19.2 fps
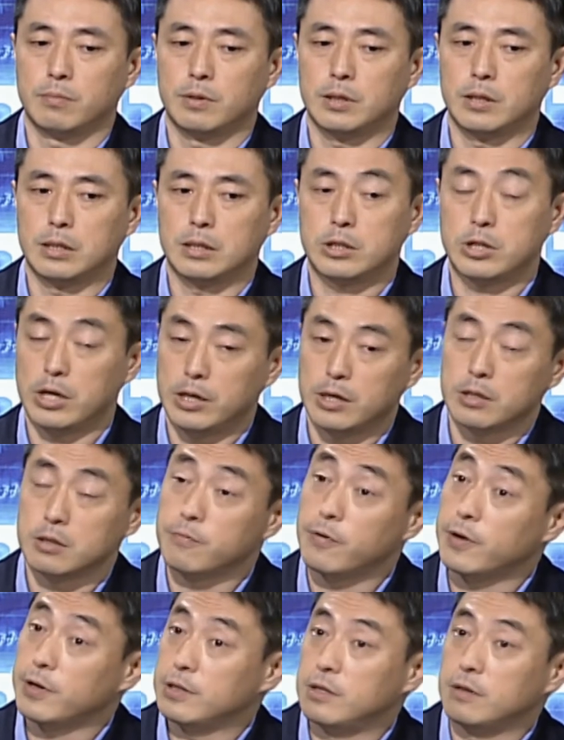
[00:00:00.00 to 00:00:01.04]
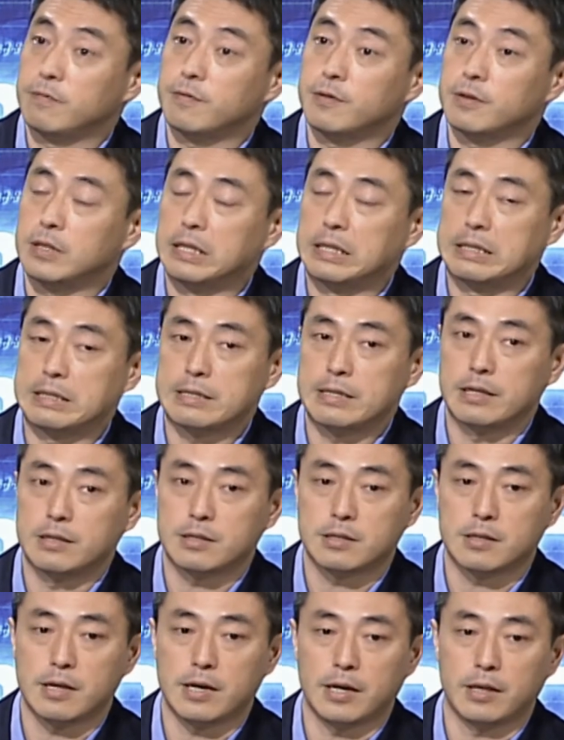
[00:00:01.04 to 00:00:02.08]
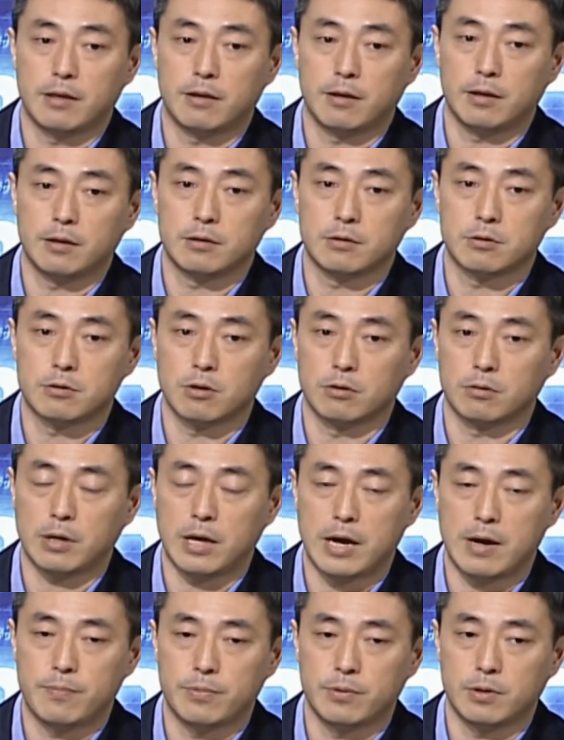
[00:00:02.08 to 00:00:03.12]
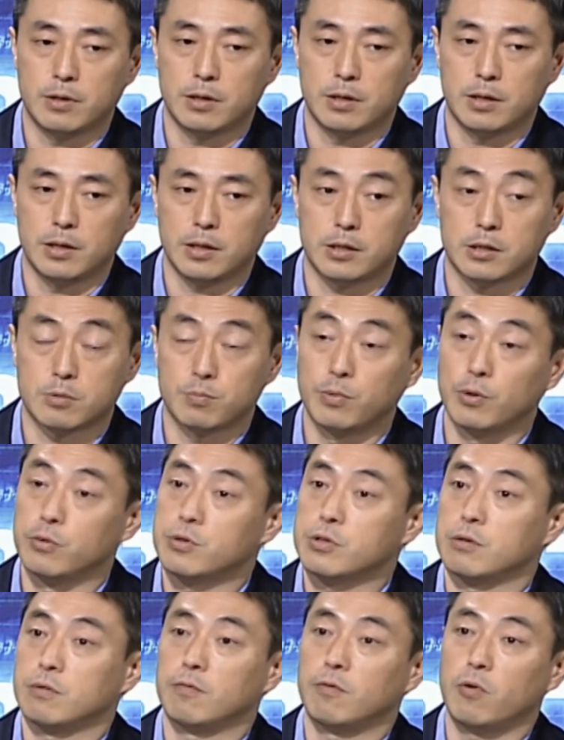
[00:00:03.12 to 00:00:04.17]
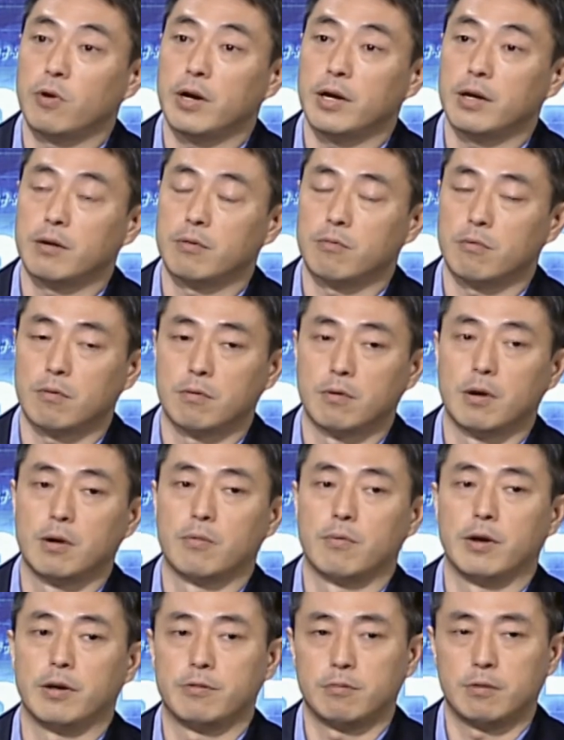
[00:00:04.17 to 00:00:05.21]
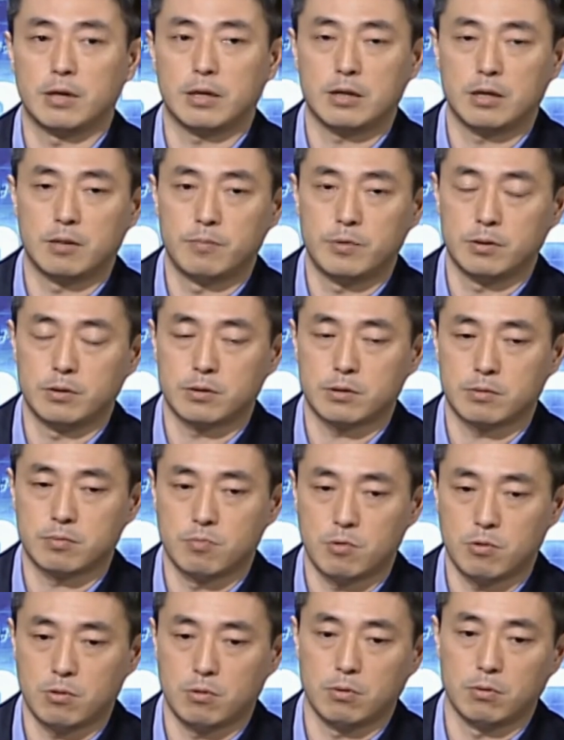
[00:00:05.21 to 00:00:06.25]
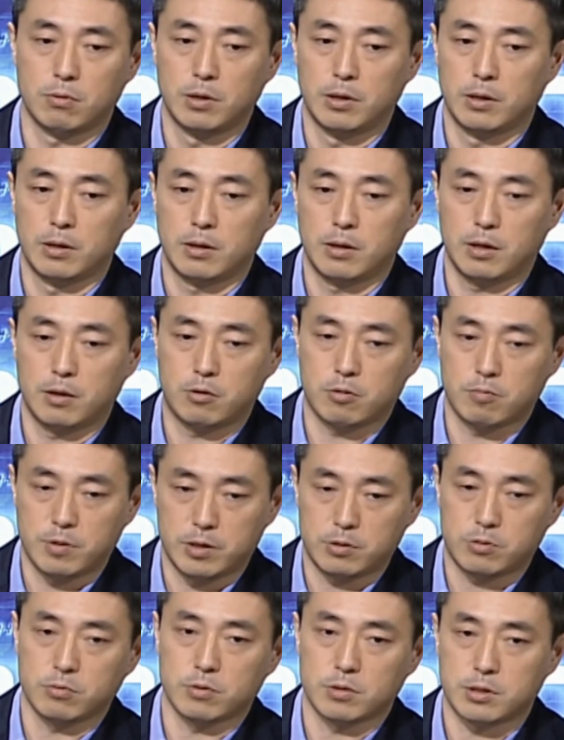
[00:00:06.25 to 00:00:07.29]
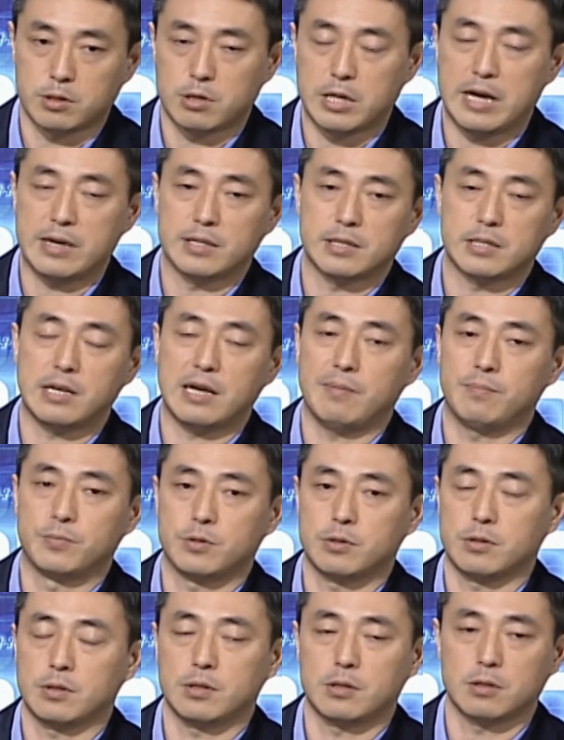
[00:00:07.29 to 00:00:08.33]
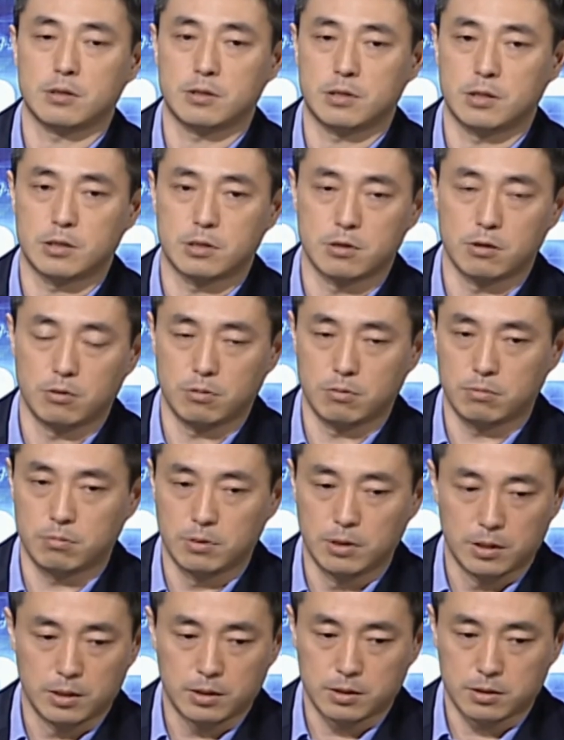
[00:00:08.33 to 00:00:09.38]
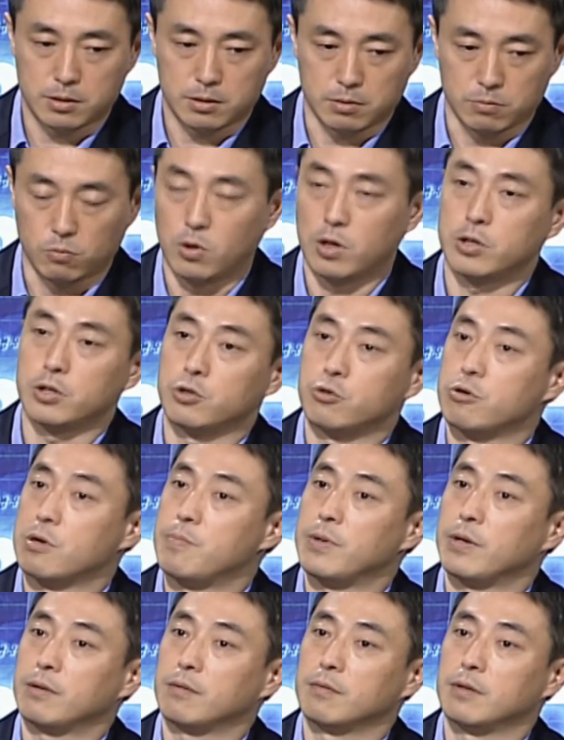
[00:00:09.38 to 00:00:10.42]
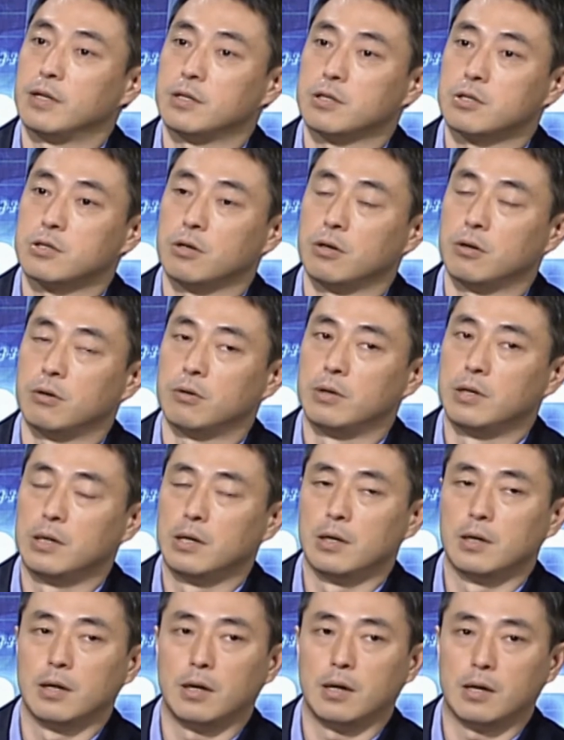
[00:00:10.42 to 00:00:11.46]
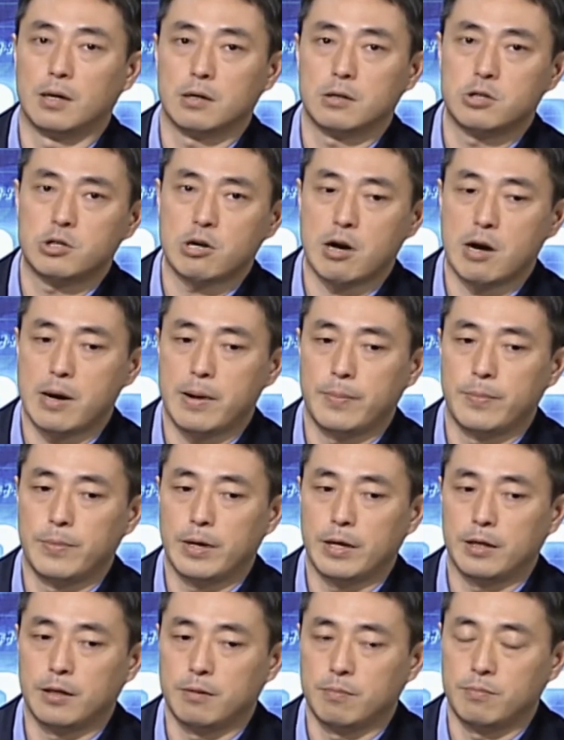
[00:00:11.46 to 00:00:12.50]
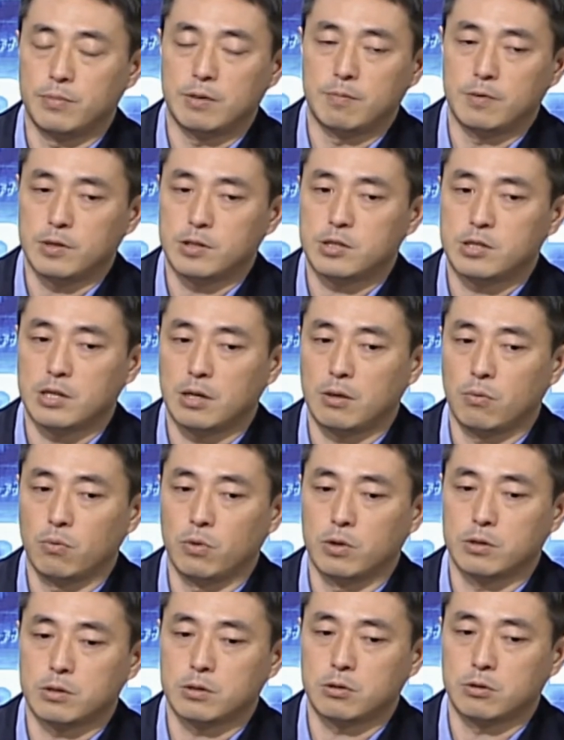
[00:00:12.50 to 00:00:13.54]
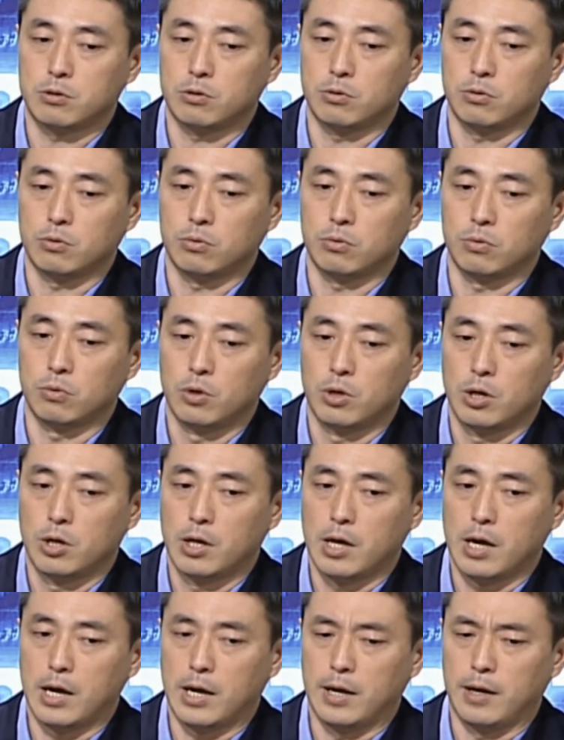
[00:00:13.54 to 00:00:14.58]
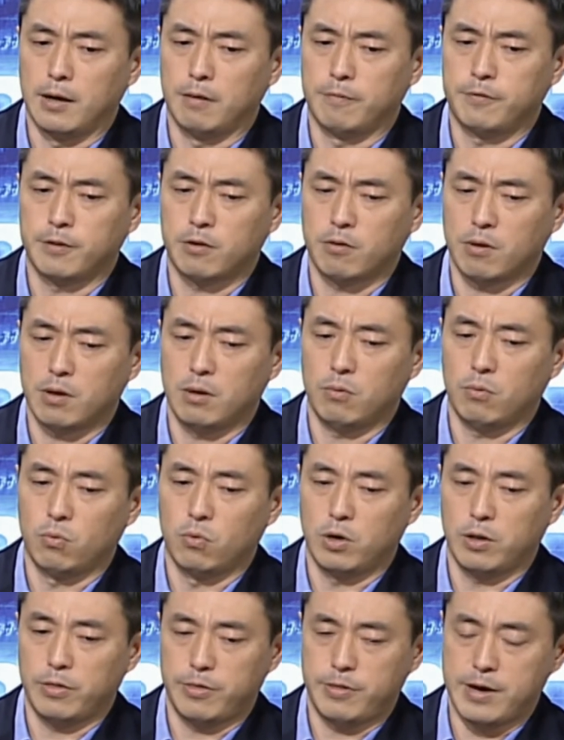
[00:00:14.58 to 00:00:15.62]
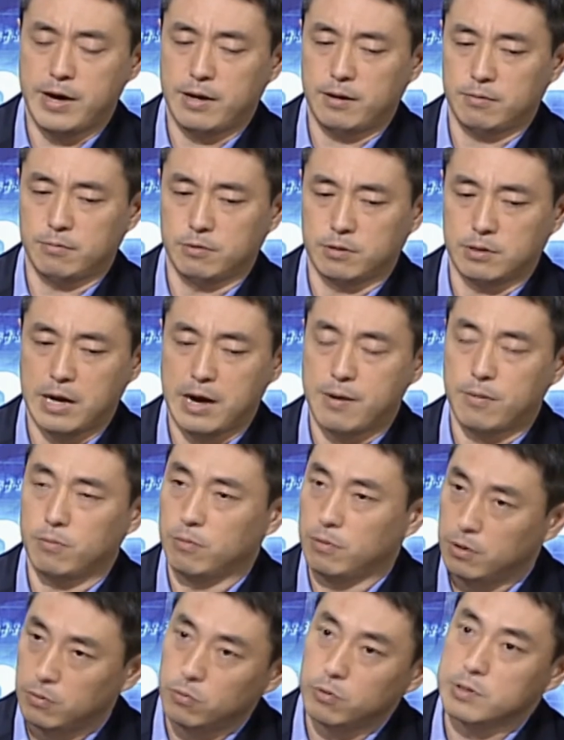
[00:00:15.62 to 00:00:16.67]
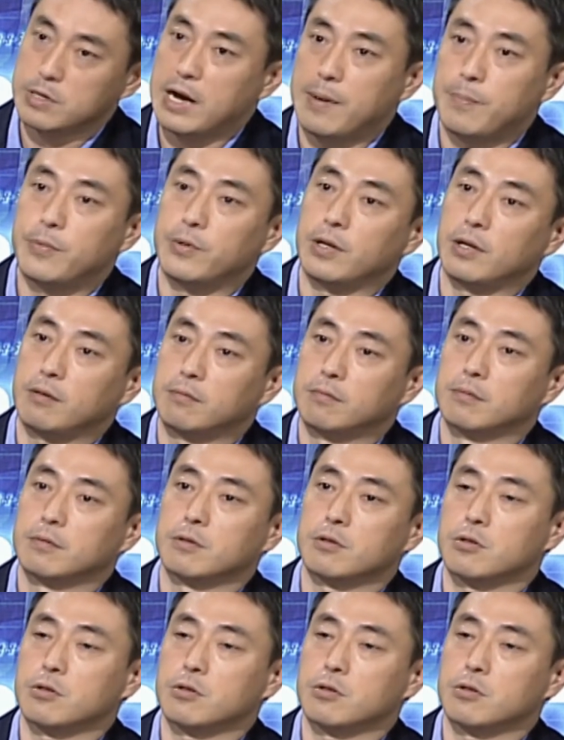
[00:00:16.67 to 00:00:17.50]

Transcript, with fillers: eh, China is very different in a sense that things don't happen in an explosive way. No, rather mm. they come in small incremental ste- steps, and so mm. it's as though it's water dripping. And so our job and BBC was to uh, figure out what that was ha- what was happening. Okay.